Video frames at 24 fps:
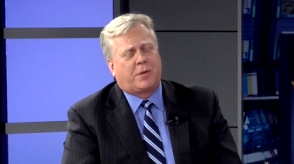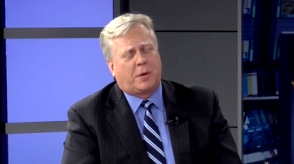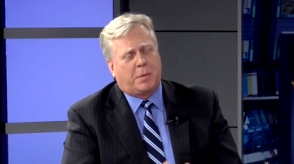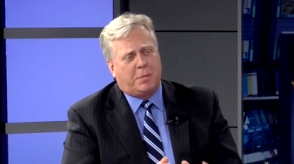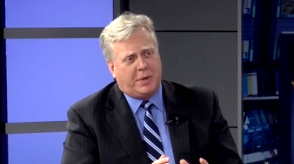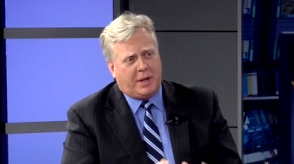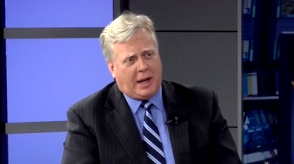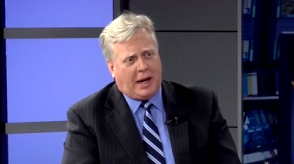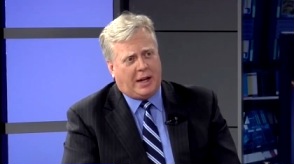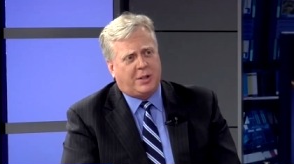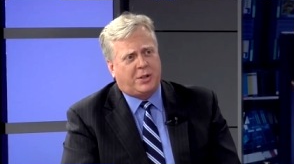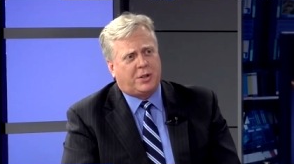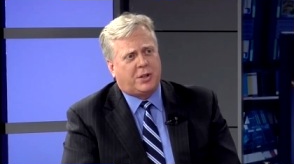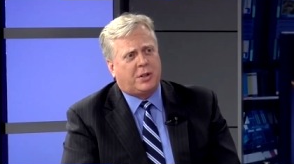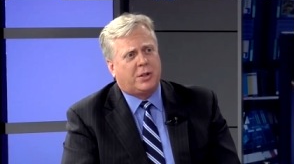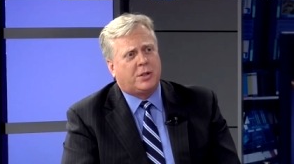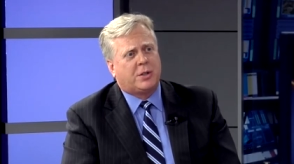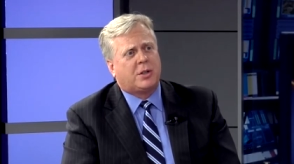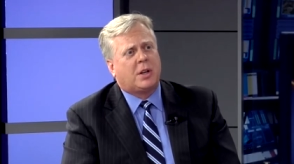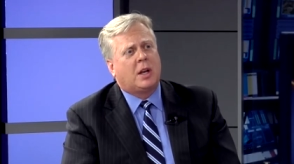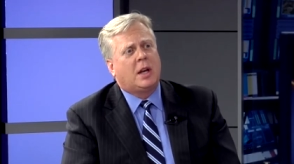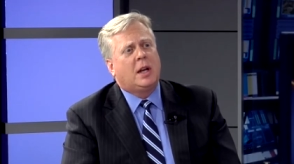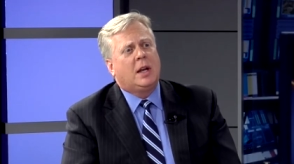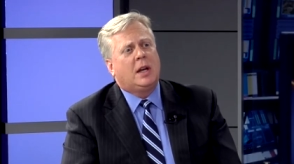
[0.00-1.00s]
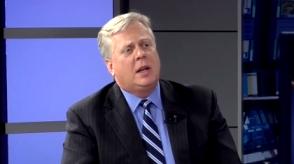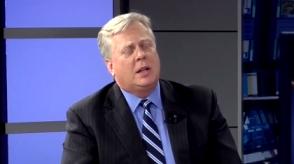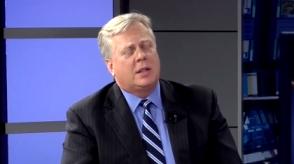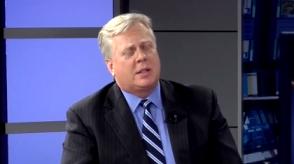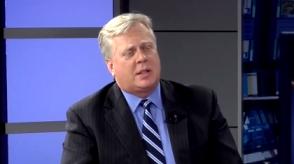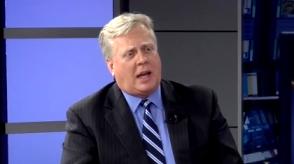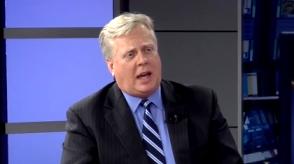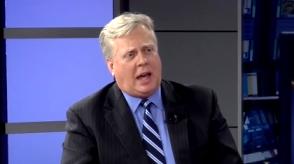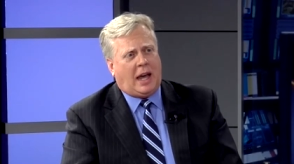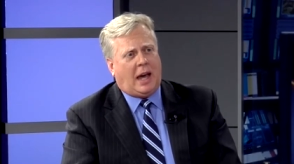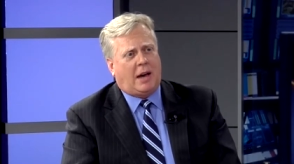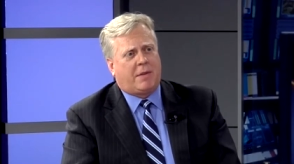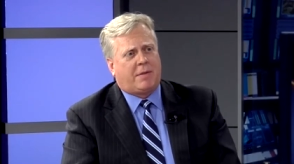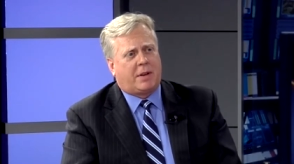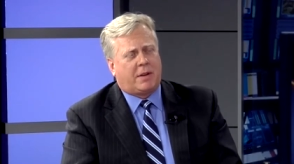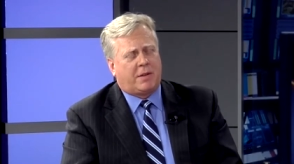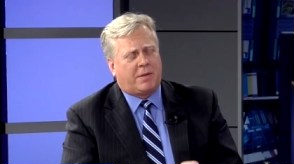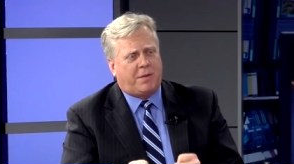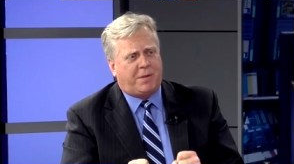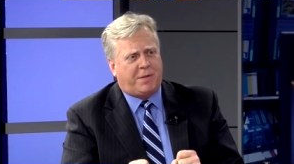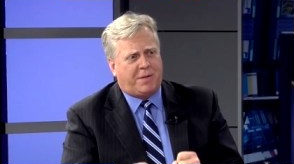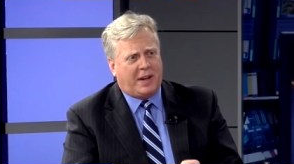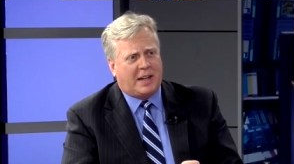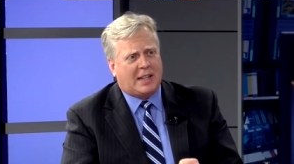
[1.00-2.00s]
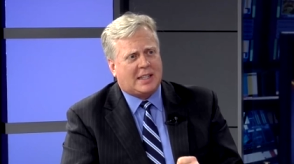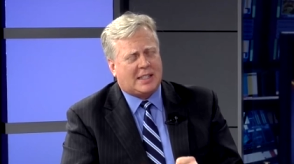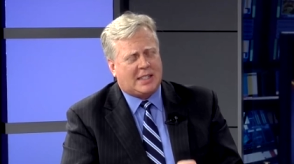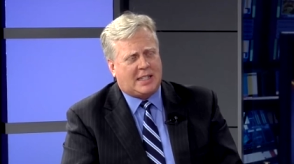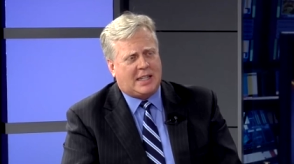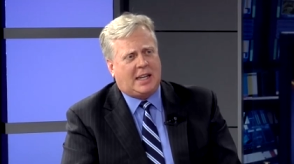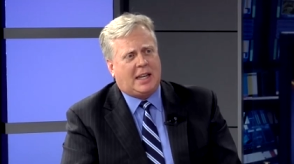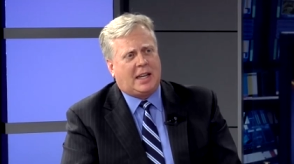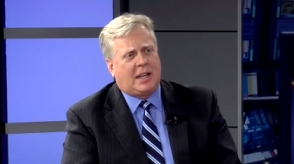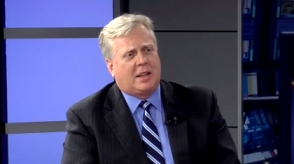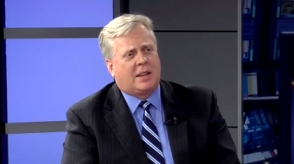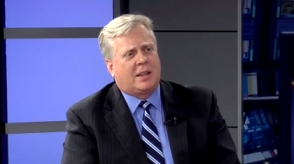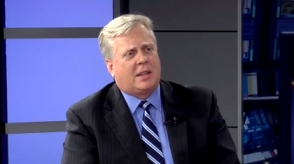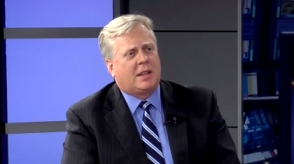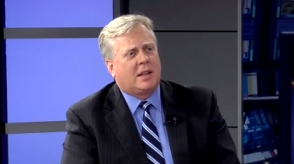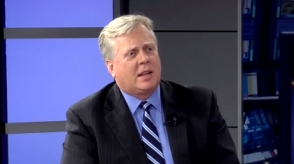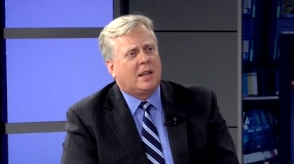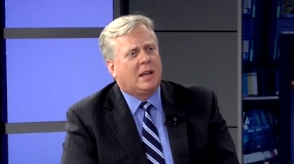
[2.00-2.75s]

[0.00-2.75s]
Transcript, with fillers: from dentures to having fixed teeth